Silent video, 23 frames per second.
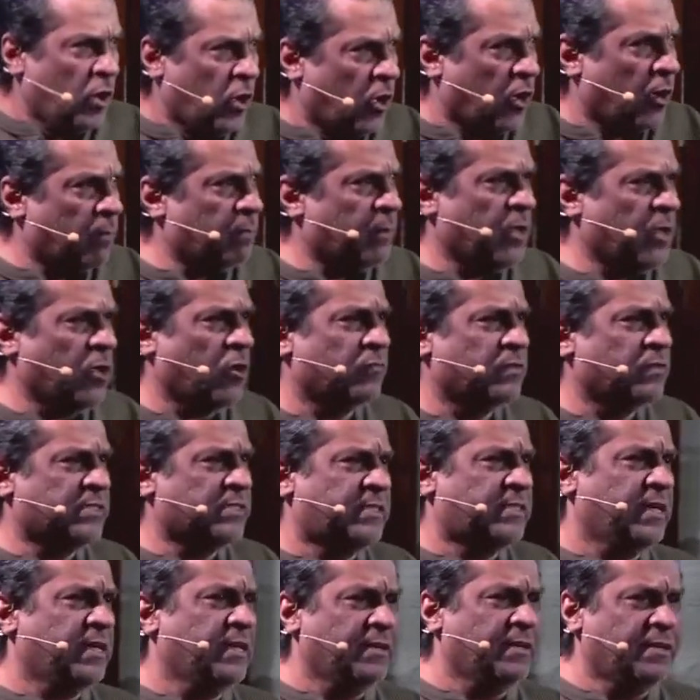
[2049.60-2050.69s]
How many of us
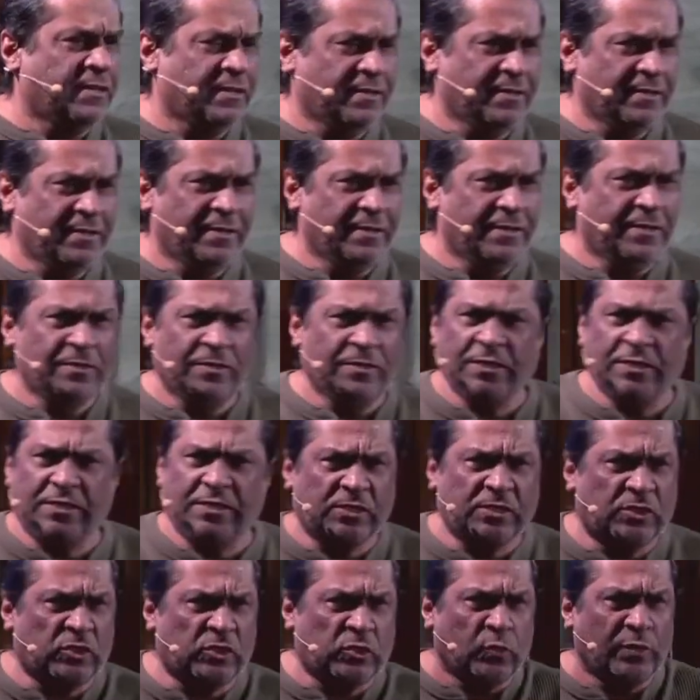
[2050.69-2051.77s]
think this is
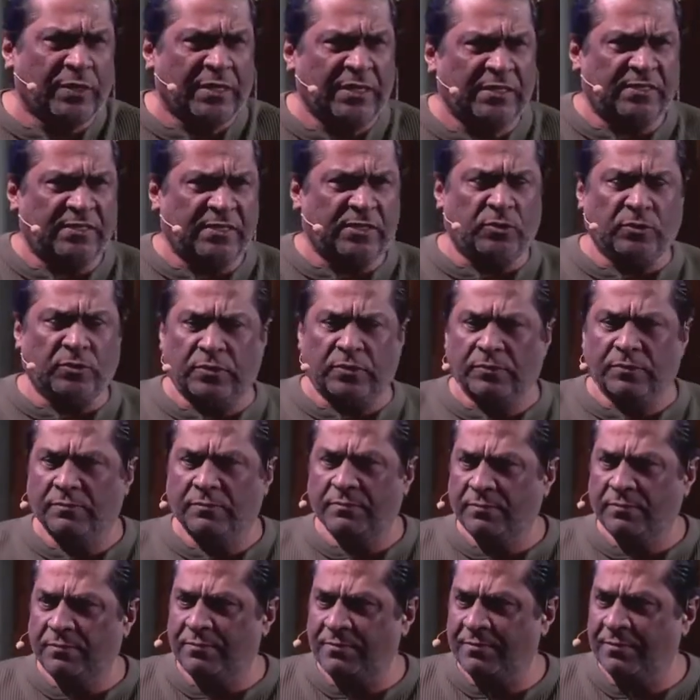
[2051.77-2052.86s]
so easy to do?
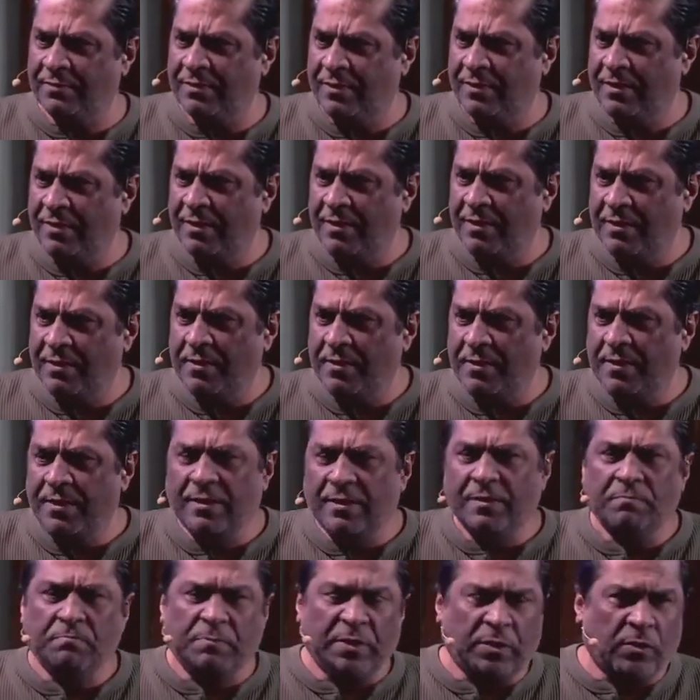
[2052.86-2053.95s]

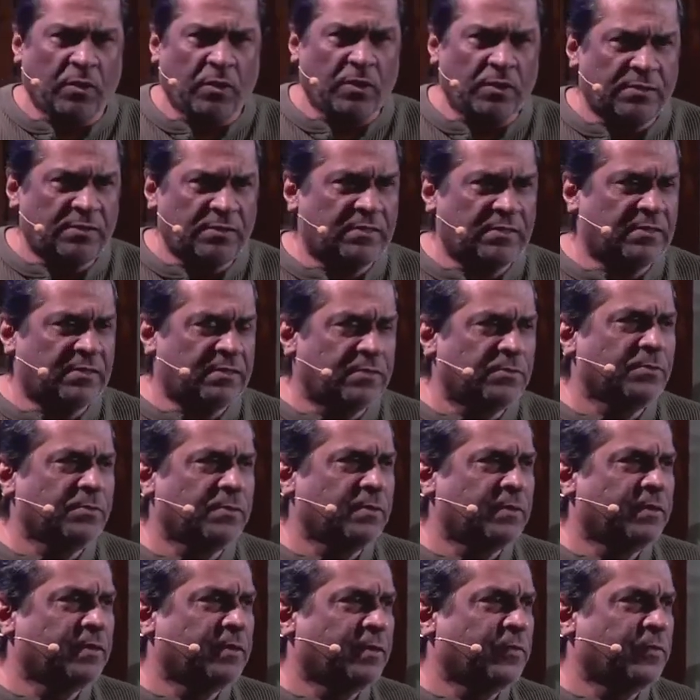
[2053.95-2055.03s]
Because
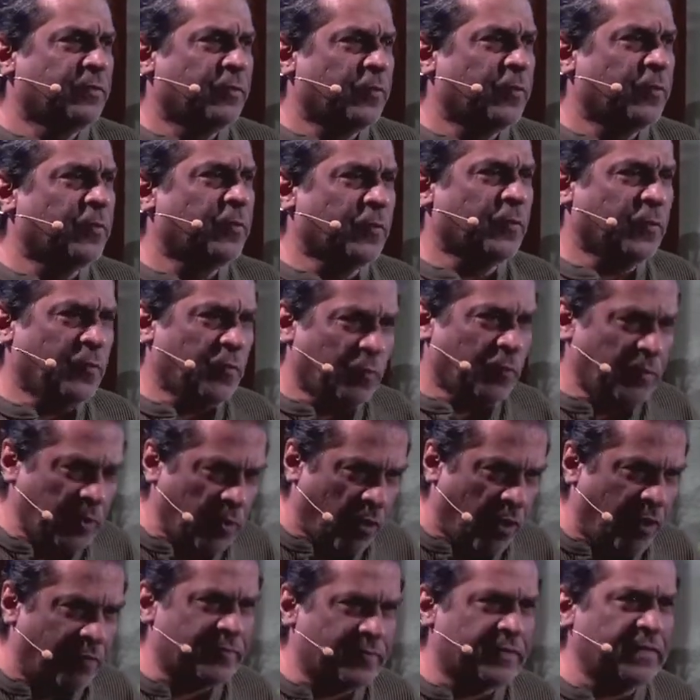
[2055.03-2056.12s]
we
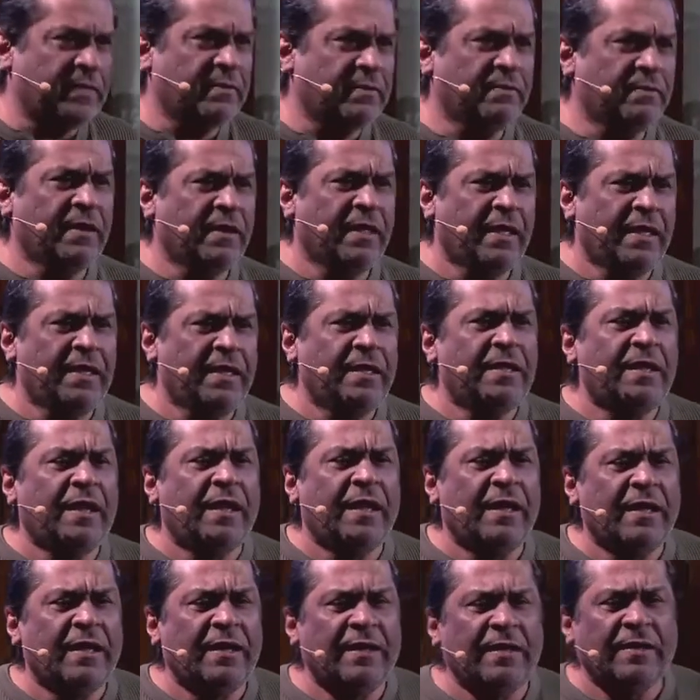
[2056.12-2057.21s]
often
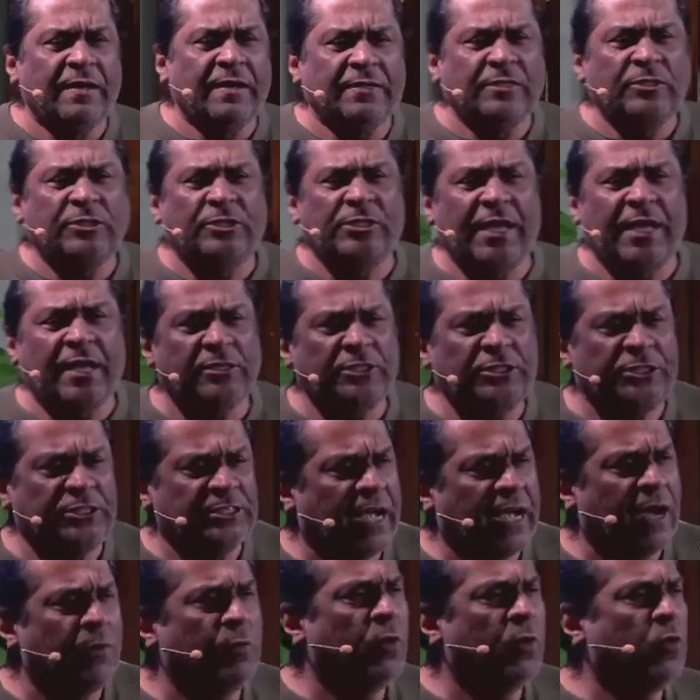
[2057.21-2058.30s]
cherish
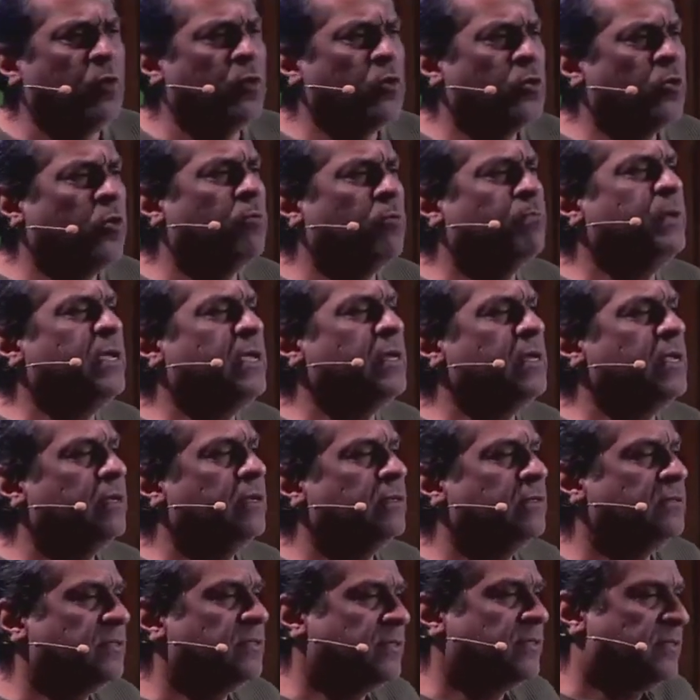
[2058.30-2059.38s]
our own
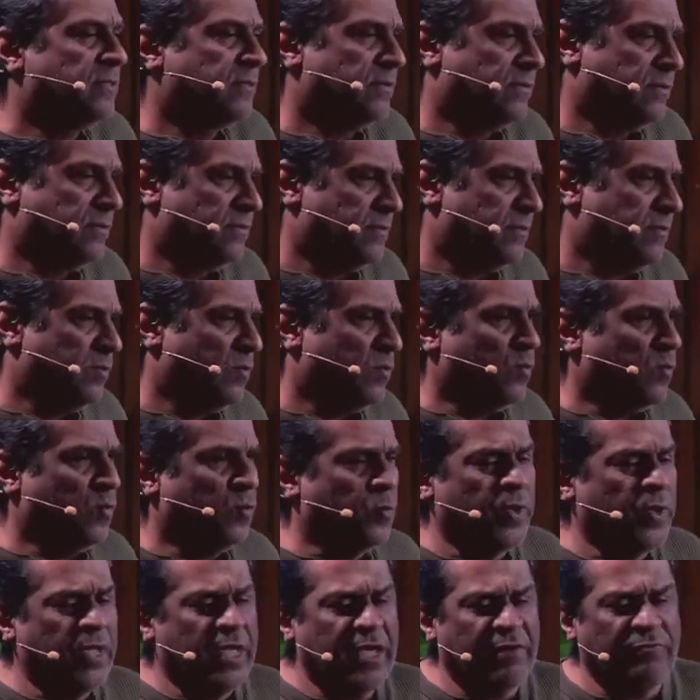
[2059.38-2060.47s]
opinions.
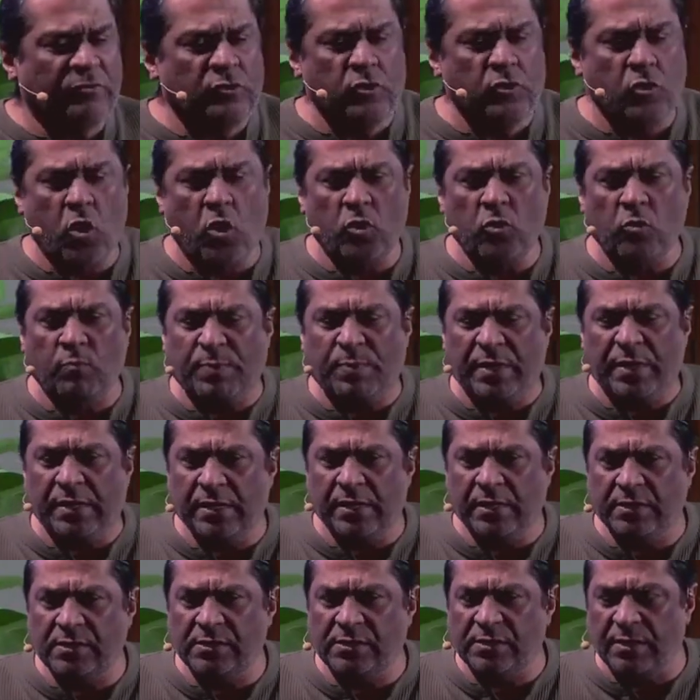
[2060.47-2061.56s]
We have drawn
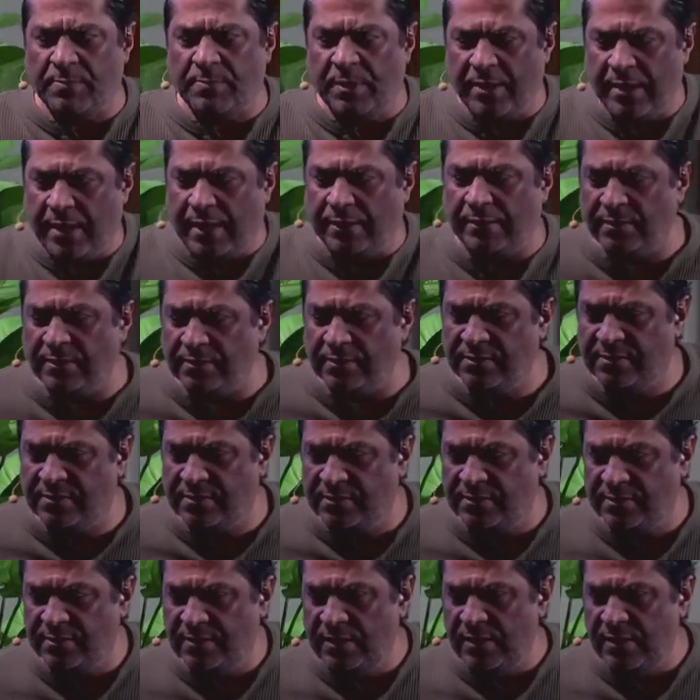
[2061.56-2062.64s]
opinions about
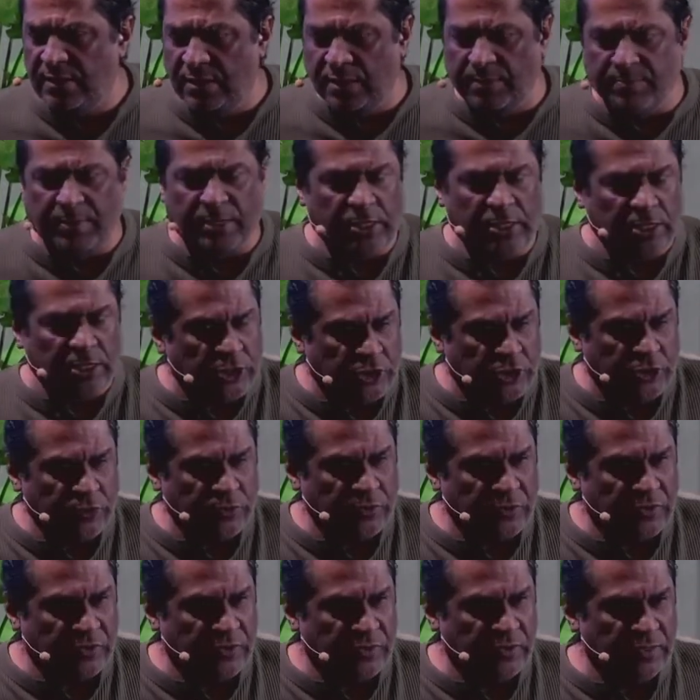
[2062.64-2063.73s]
others, about
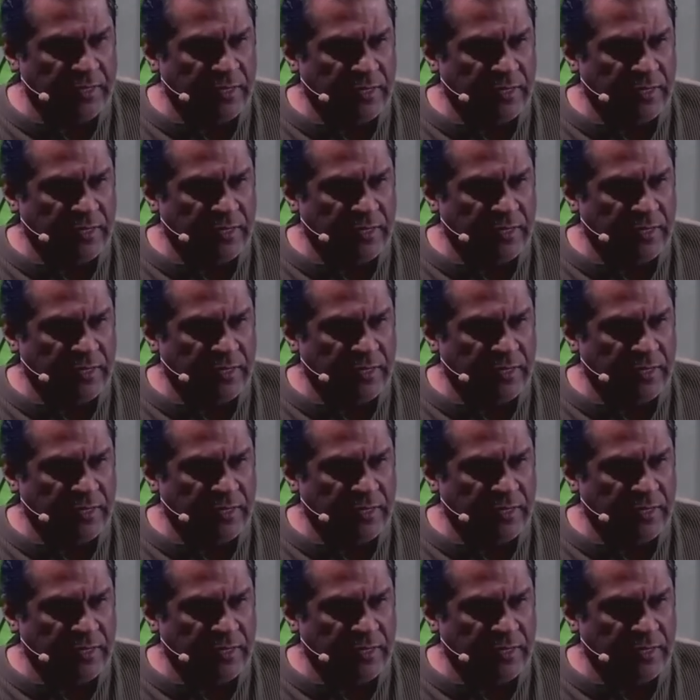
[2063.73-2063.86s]
issues.